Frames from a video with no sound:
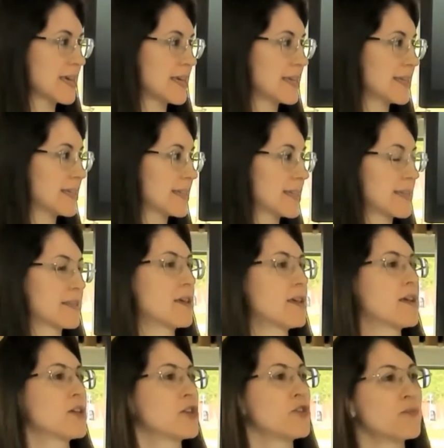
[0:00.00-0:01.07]
is that
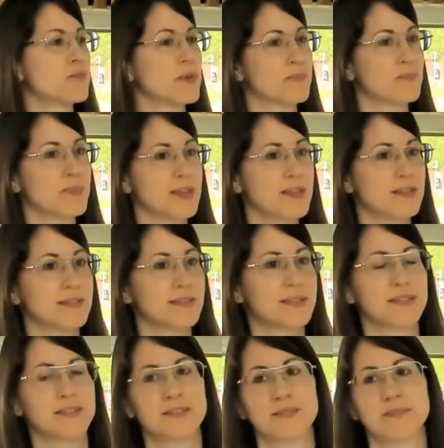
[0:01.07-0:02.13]
human beings
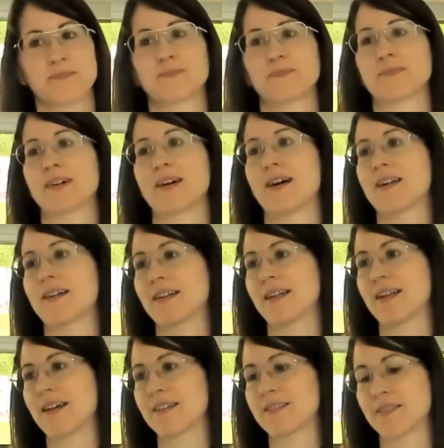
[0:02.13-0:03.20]
are
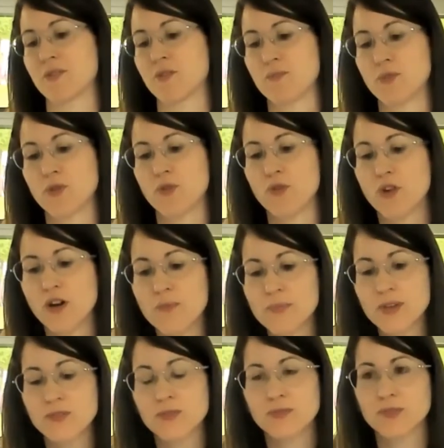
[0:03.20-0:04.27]
like the Homo
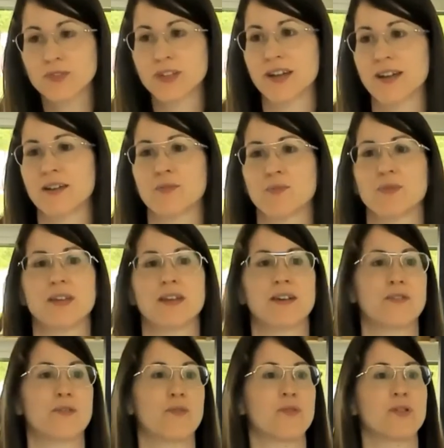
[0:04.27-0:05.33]
economicus, and we
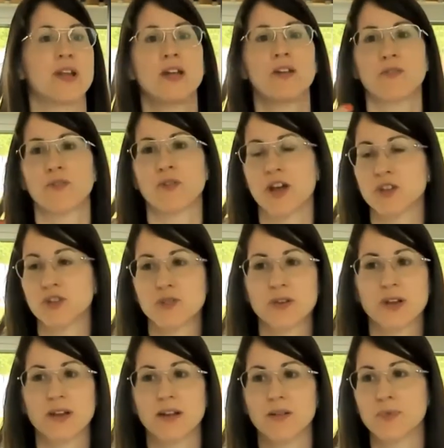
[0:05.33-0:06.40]
are all
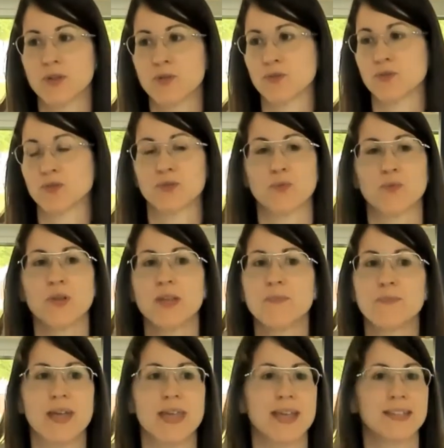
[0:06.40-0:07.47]
rational because we
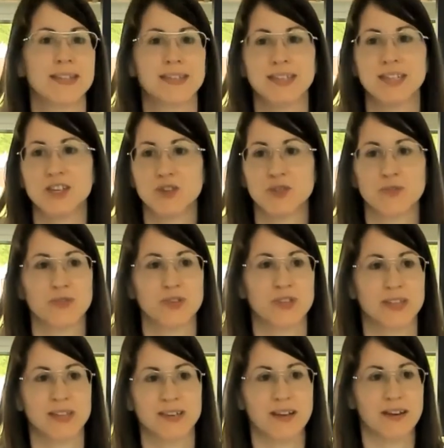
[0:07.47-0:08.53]
make decisions
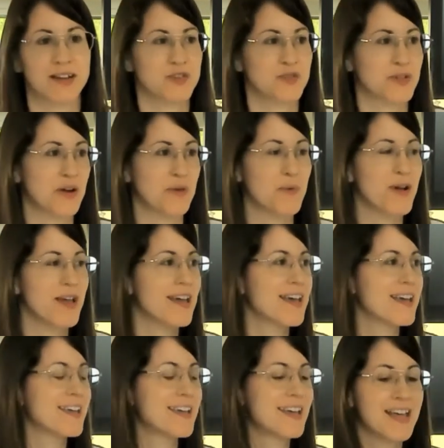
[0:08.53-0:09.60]
in a rational
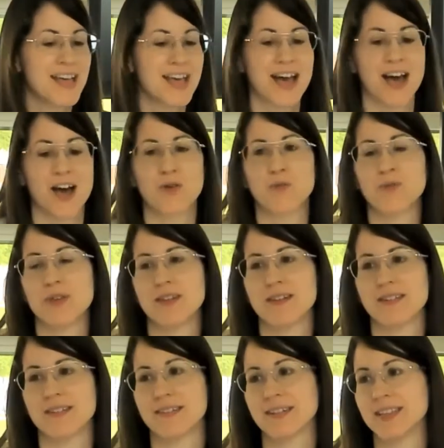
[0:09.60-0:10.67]
way, and we
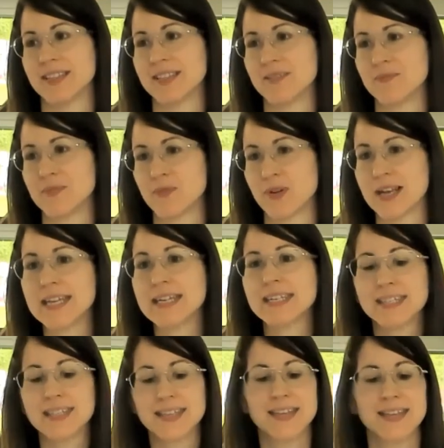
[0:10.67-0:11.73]
are
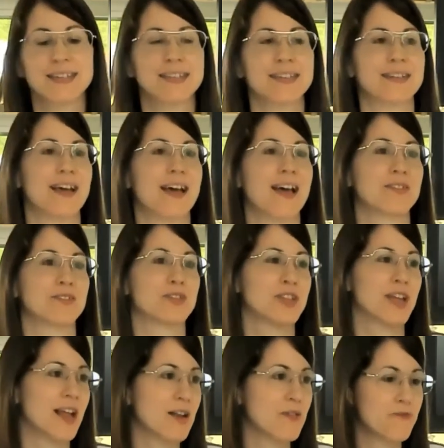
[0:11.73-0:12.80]
individualistic and
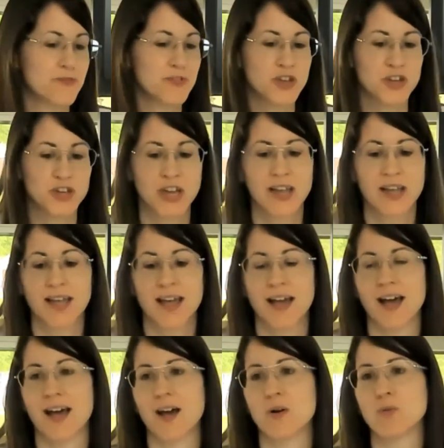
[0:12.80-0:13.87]
selfish,
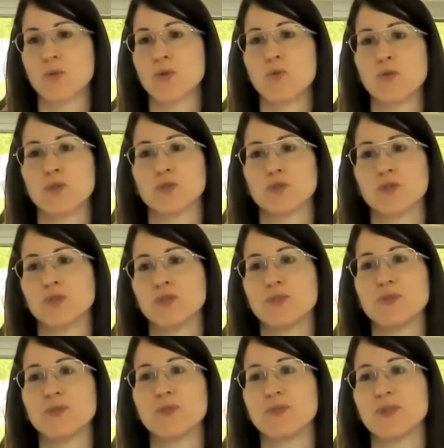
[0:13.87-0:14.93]
and we want
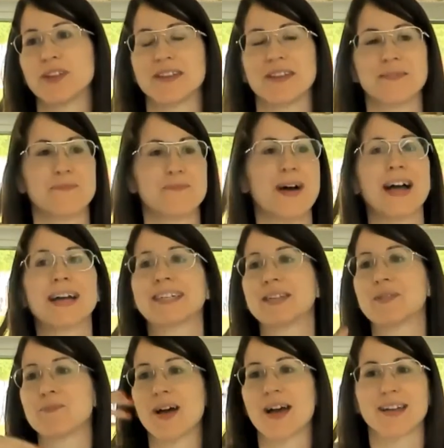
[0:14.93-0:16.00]
to
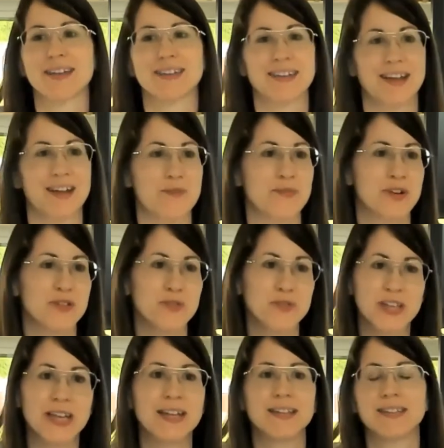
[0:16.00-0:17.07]
maximize our
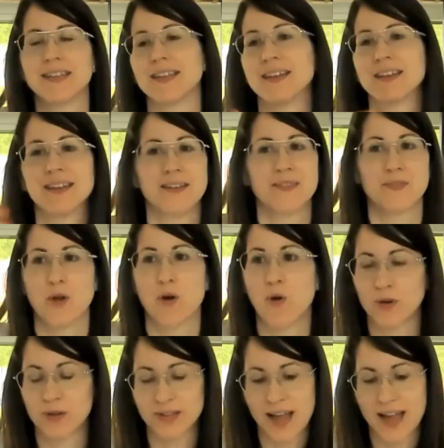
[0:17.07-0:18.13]
utility the
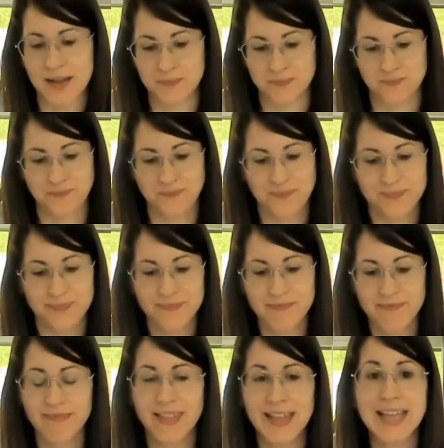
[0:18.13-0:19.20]
whole time.
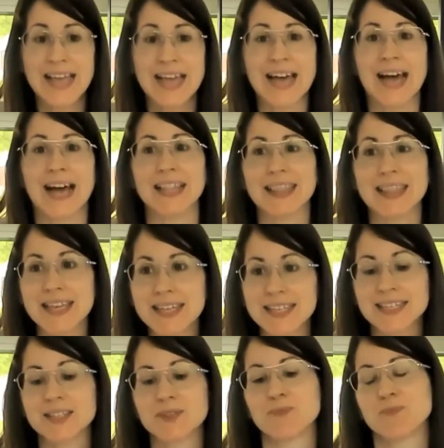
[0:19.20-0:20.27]
And
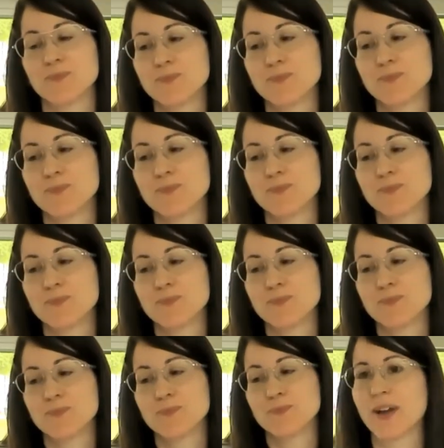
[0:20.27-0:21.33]
this could
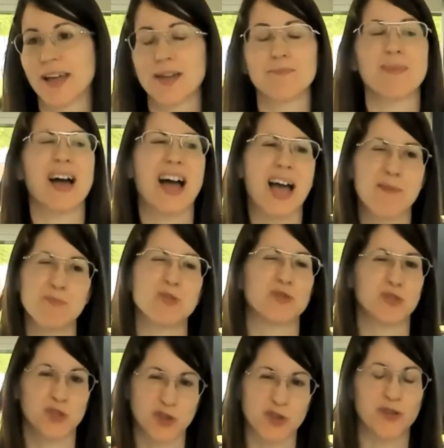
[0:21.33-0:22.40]
be okay. I'm
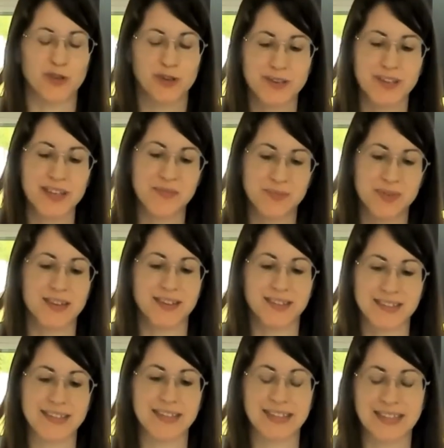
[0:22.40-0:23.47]
not sure
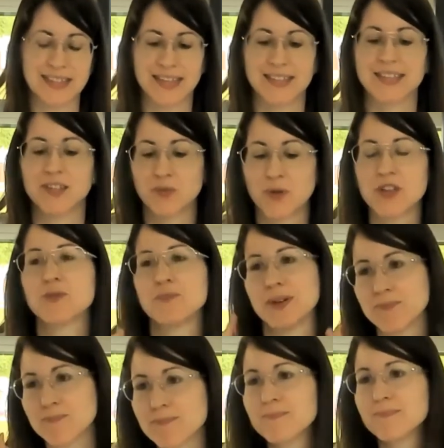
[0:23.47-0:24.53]
even in that situation,
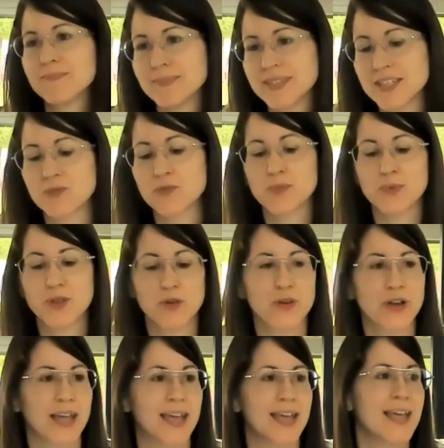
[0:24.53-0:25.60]
but this could be
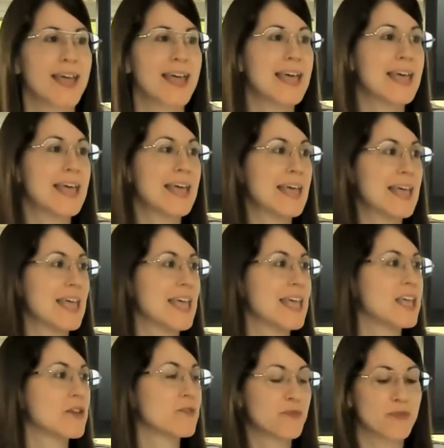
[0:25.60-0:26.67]
okay
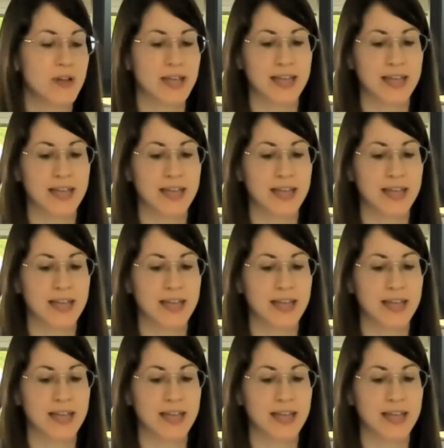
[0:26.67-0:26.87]
if